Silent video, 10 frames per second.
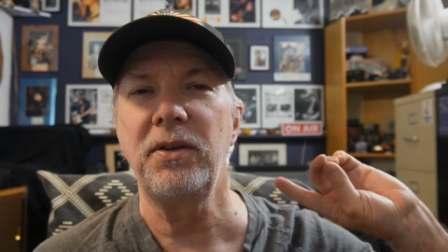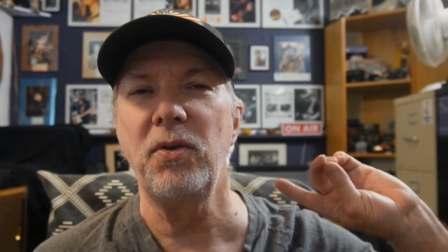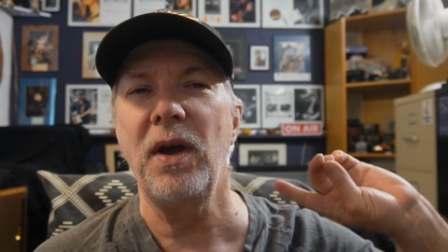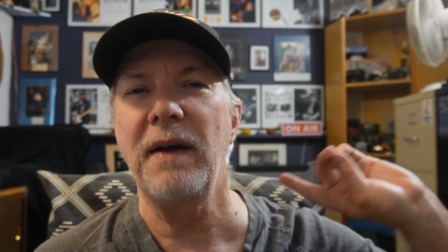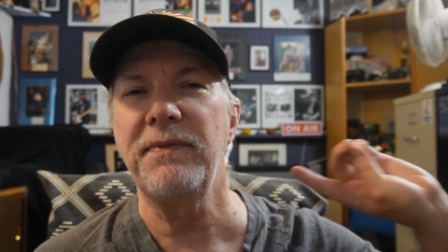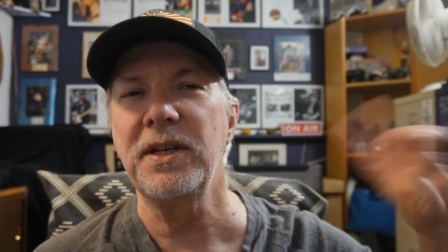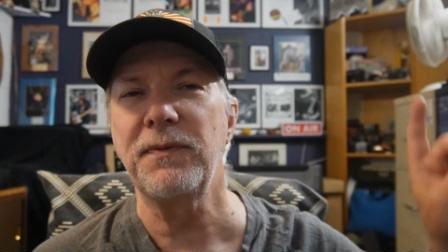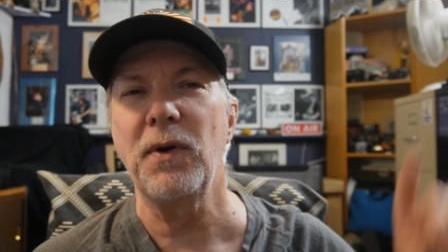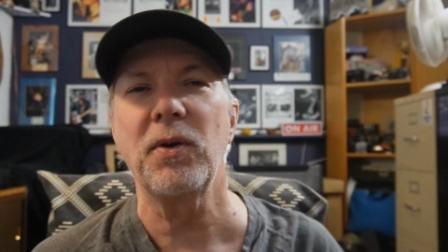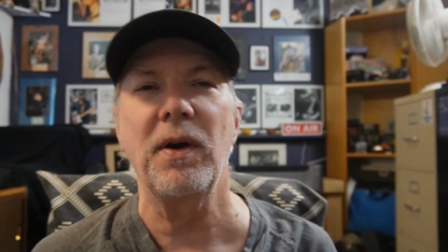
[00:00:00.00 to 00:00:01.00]
Do you have this
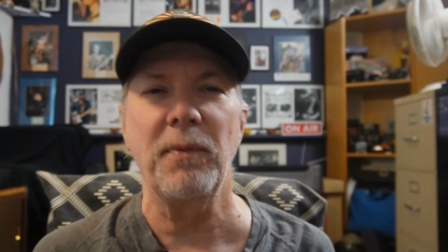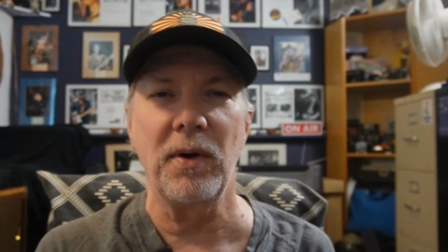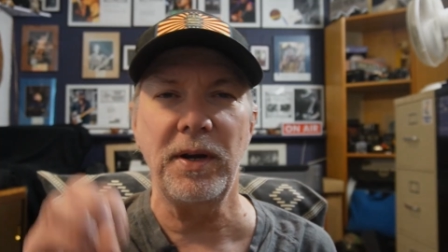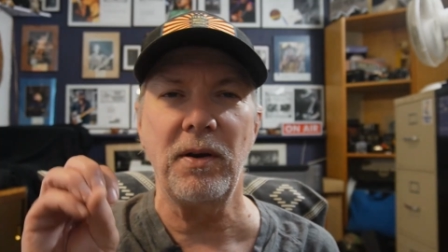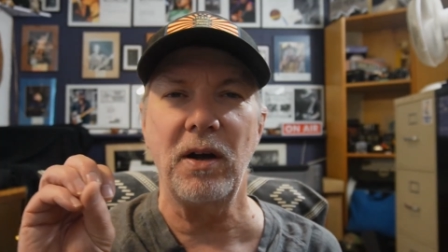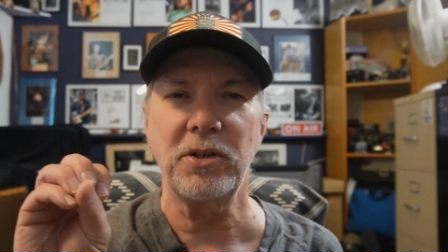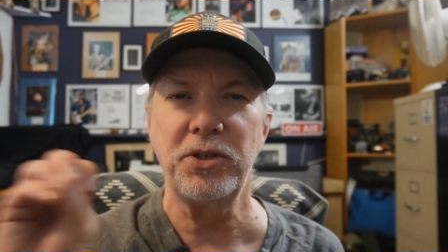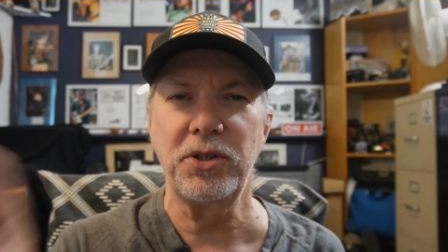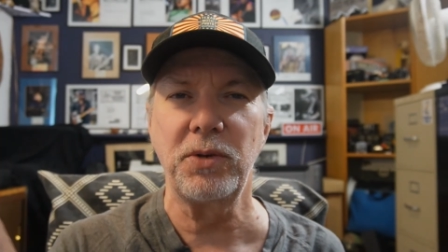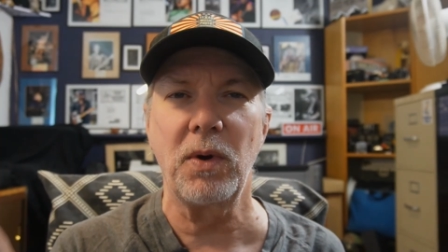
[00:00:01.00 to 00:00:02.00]
photograph? Well, here, I'll
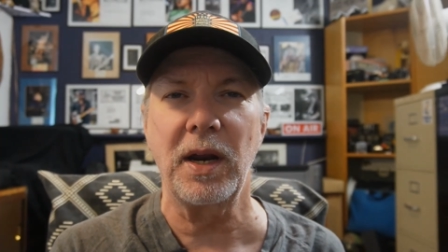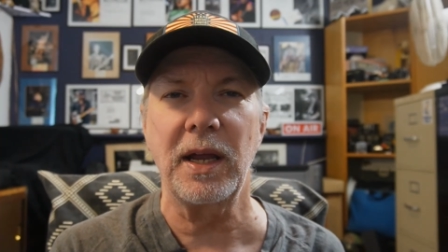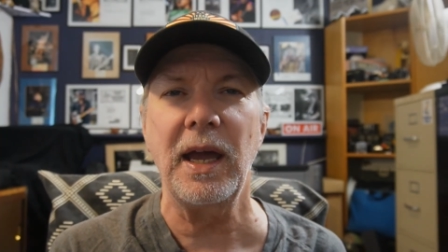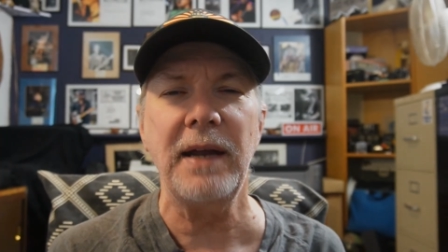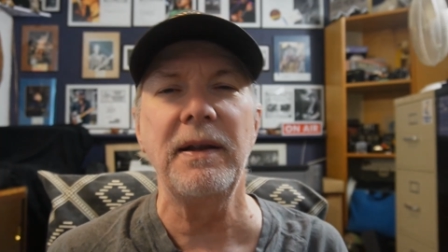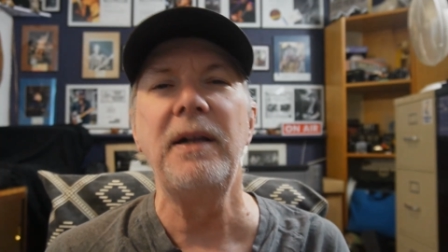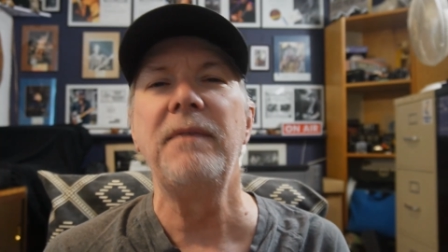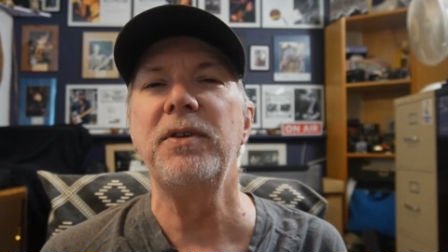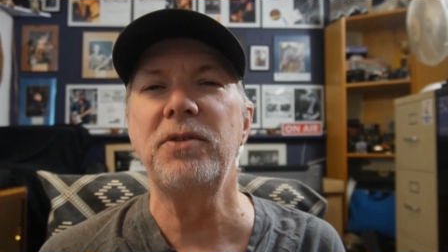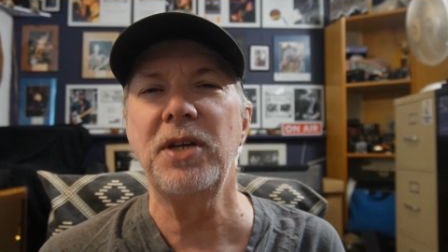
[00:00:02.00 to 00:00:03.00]
shoot you what I got.
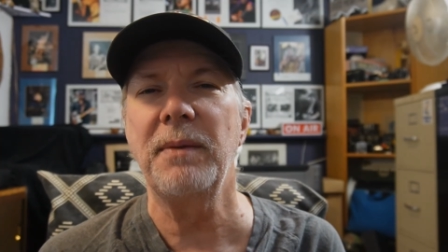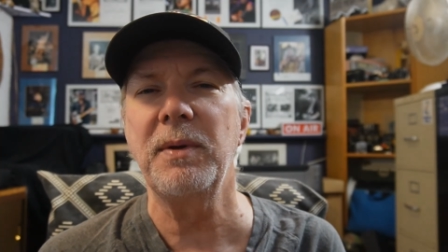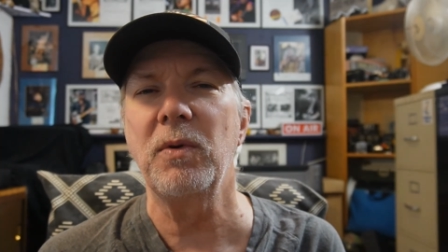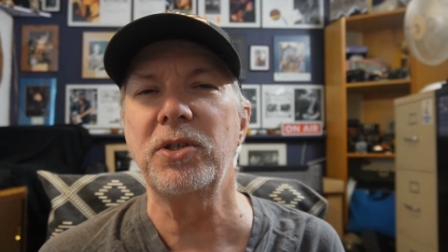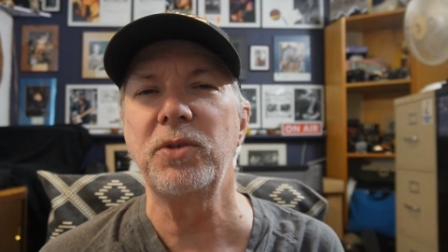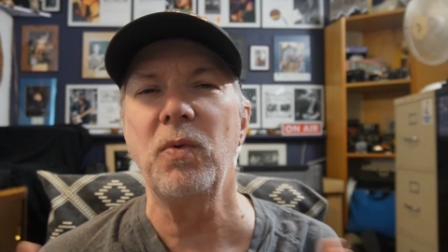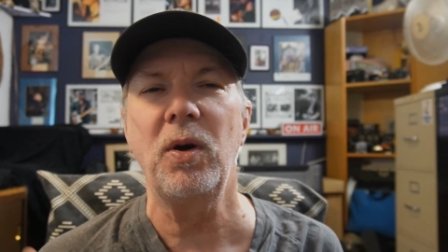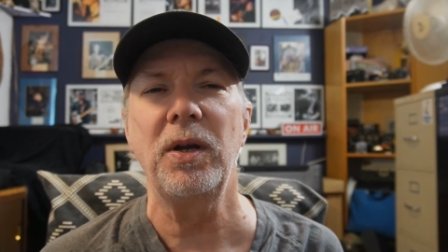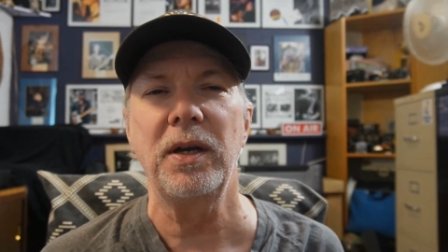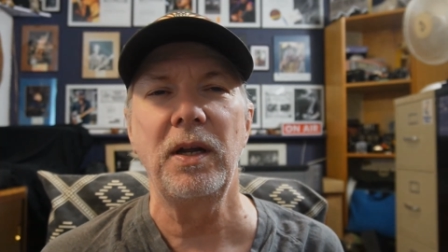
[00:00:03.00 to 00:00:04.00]
You tell me what you
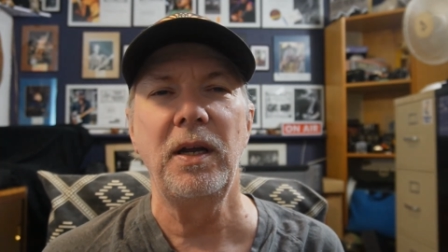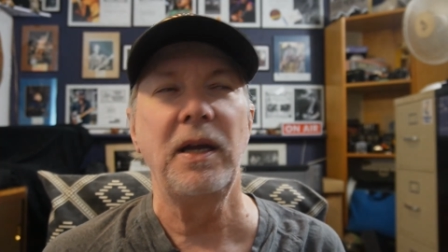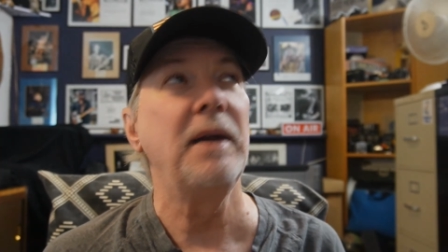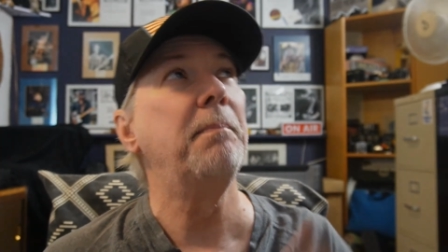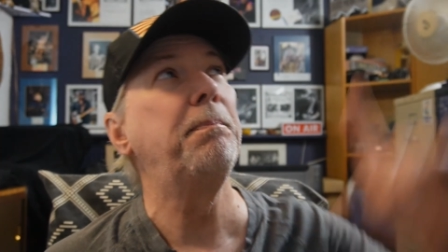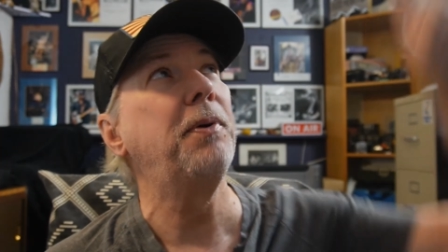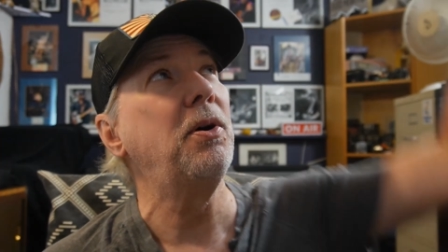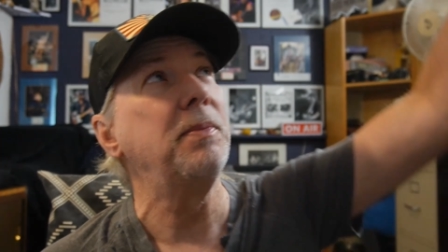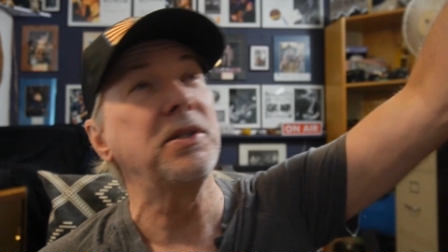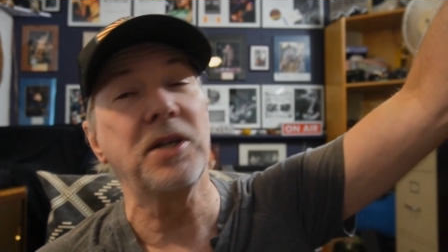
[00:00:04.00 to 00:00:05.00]
want, and
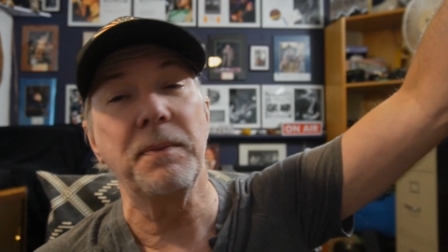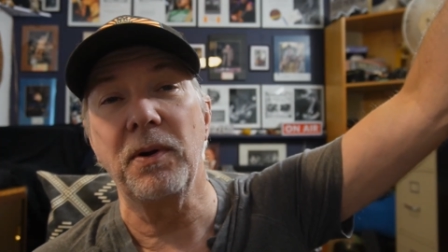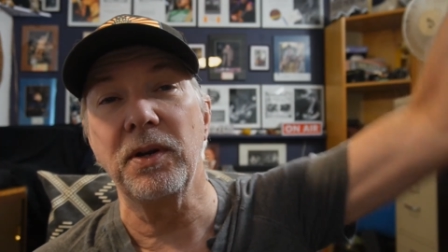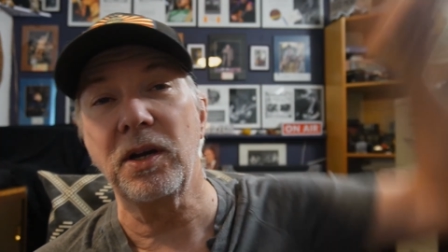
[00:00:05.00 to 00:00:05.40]
boom, it's up on